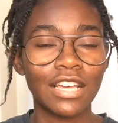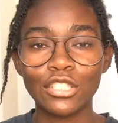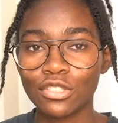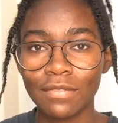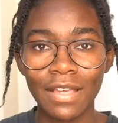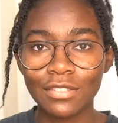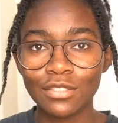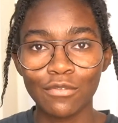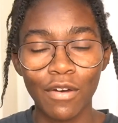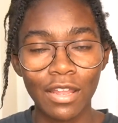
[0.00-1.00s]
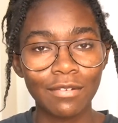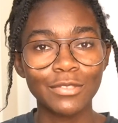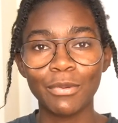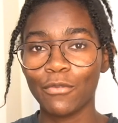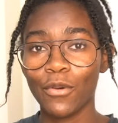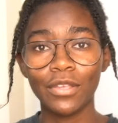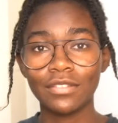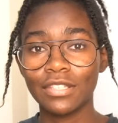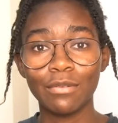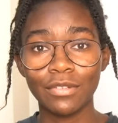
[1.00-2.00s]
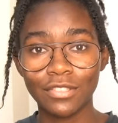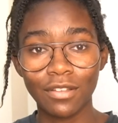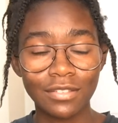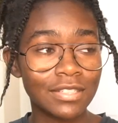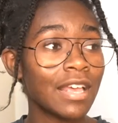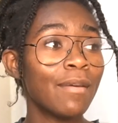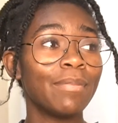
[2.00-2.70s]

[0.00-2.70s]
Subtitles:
hundreds of thousands of followers before you see results.